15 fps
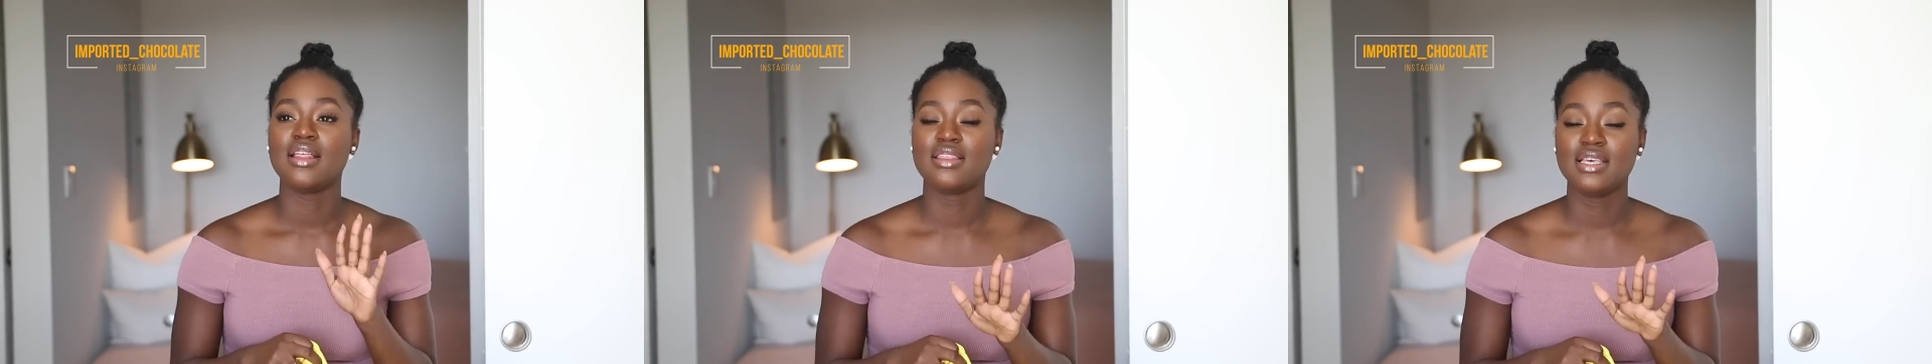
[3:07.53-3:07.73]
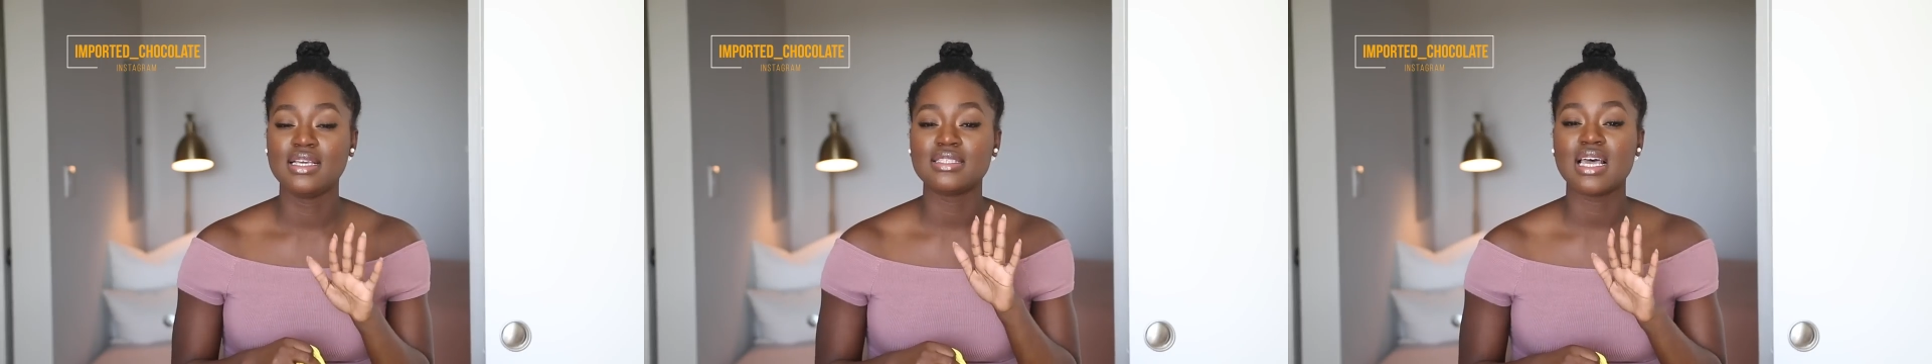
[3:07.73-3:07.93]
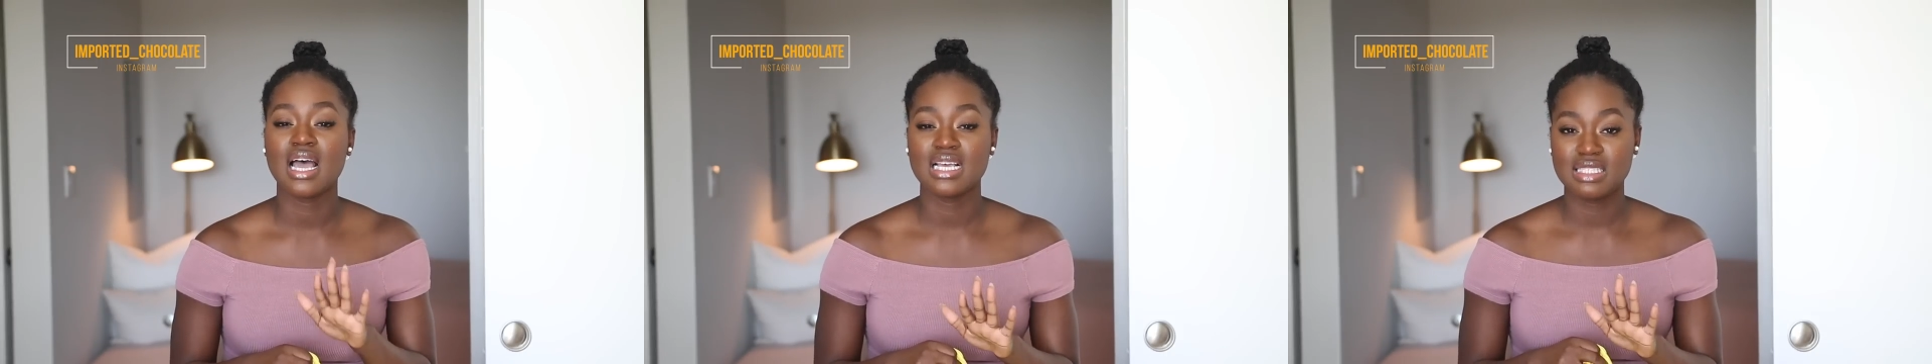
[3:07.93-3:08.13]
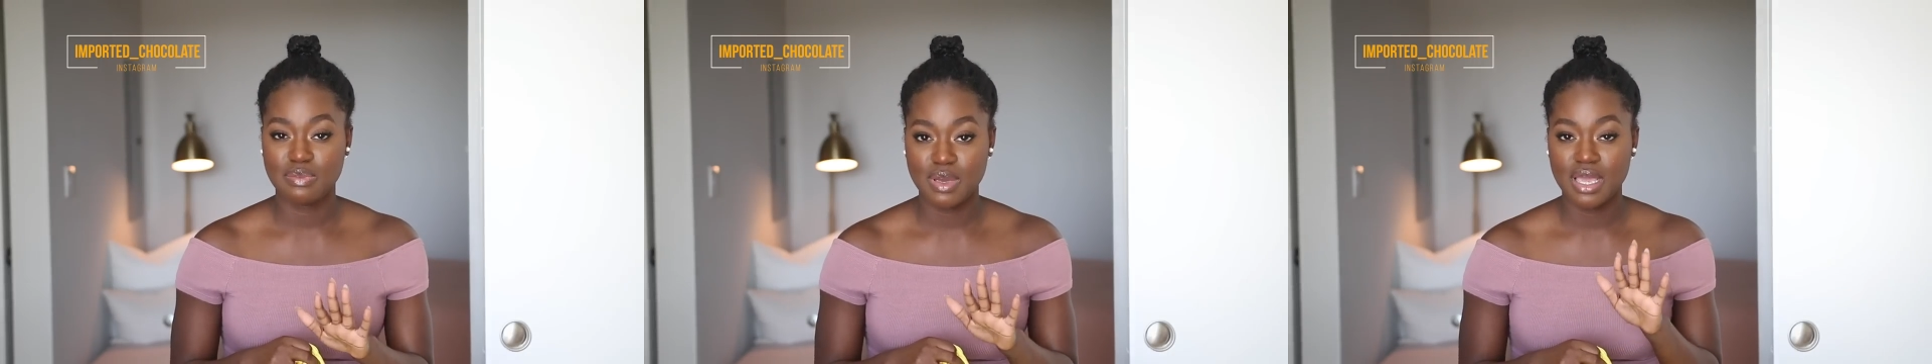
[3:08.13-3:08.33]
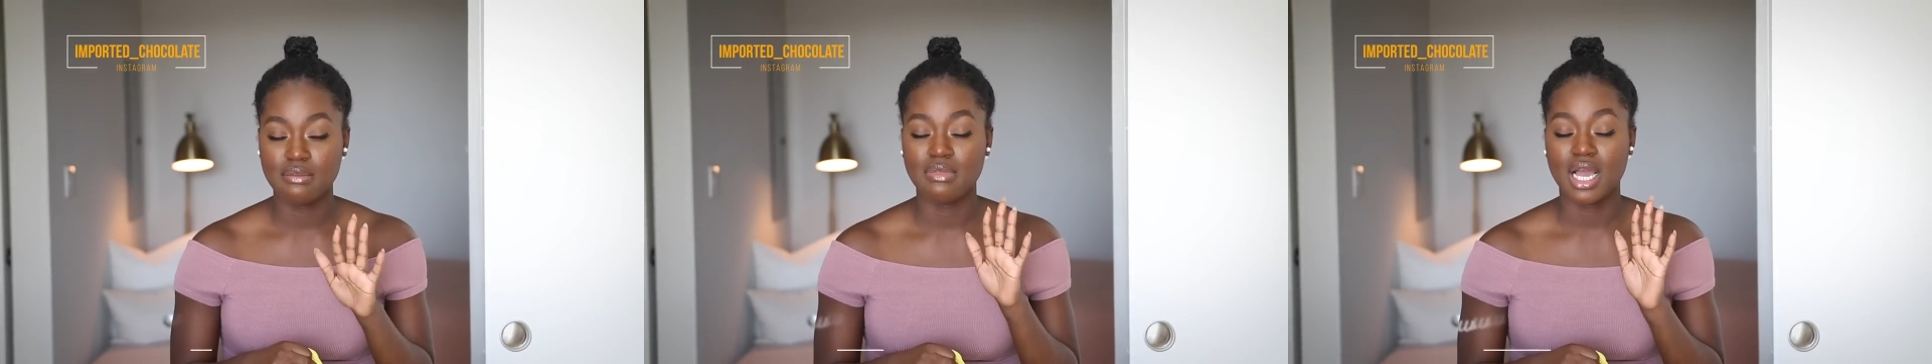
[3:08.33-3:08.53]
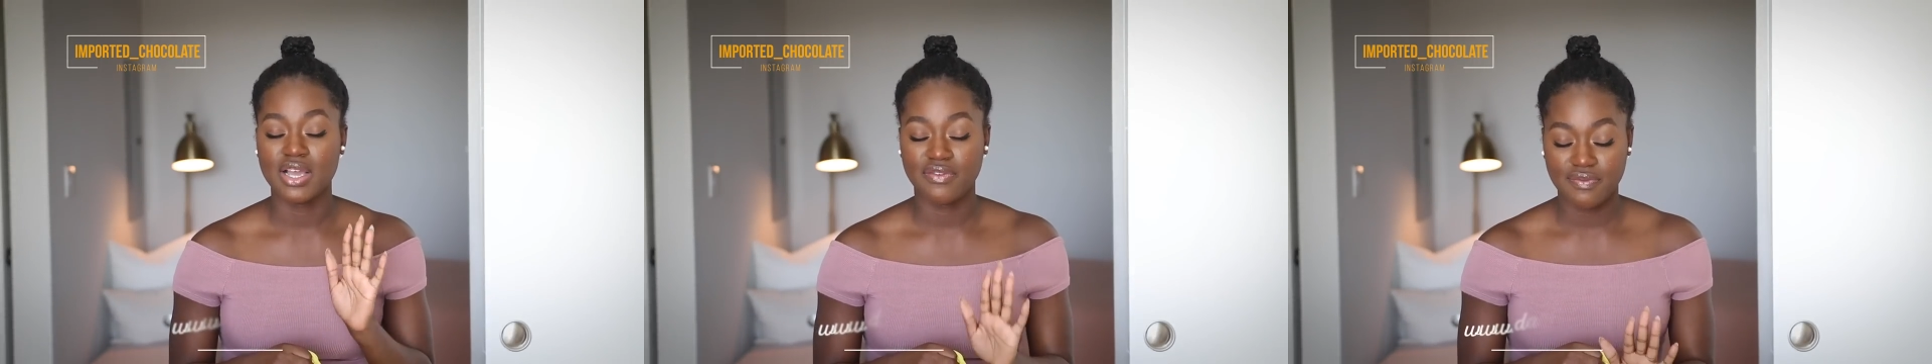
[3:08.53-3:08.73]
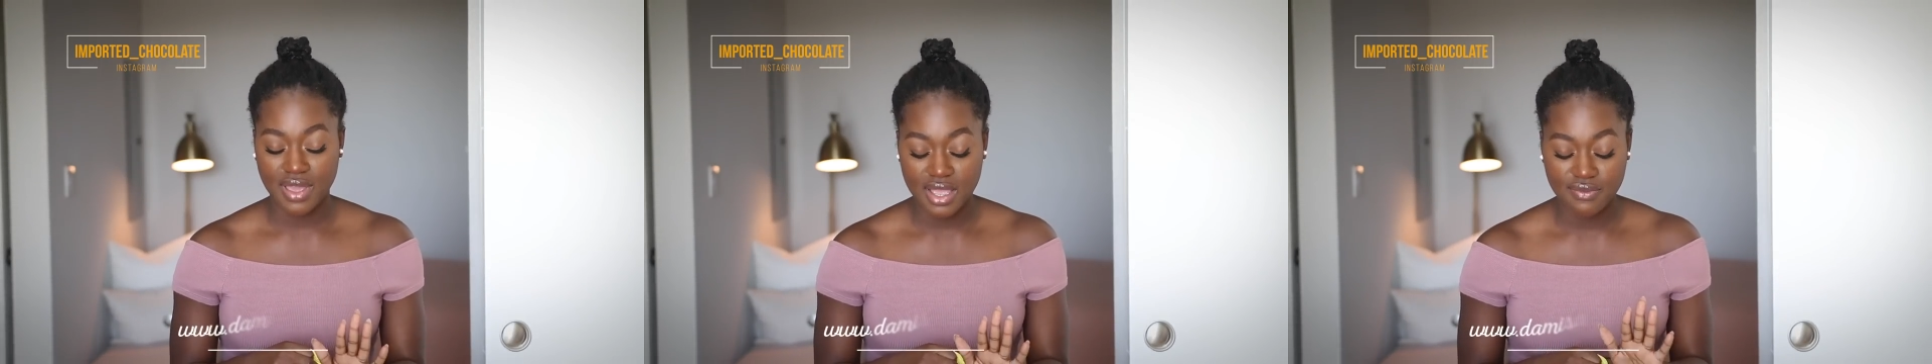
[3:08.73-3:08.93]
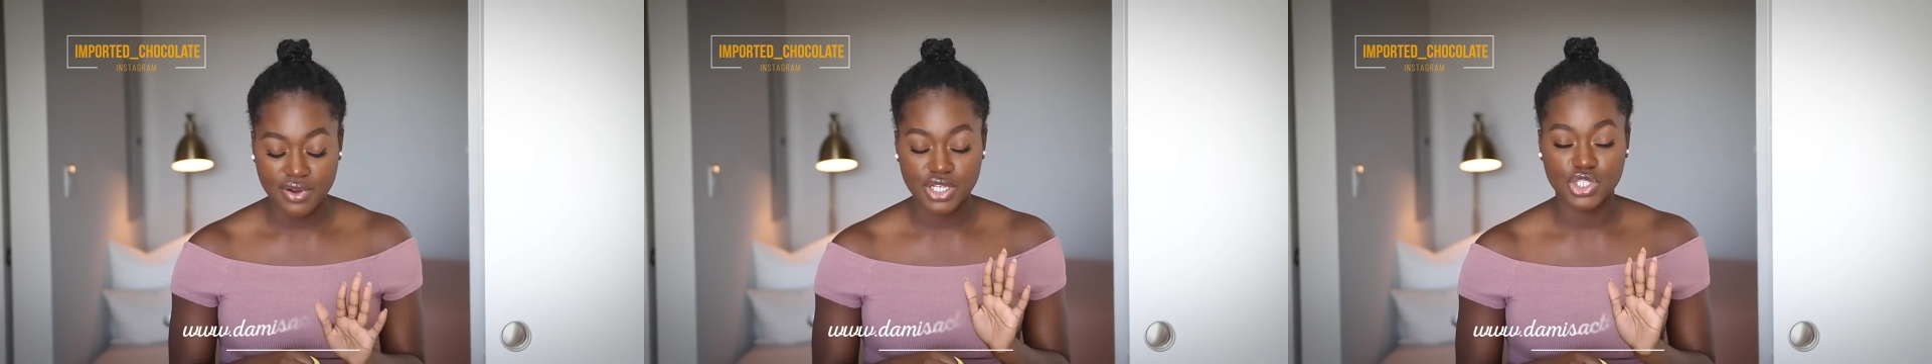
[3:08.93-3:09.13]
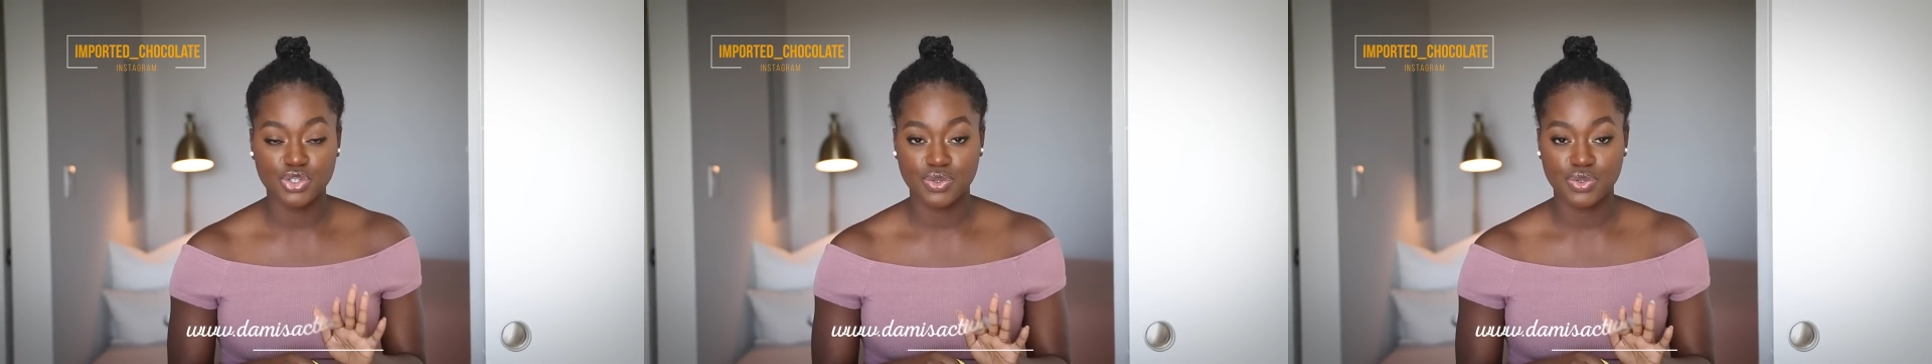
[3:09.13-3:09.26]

These has been my favorite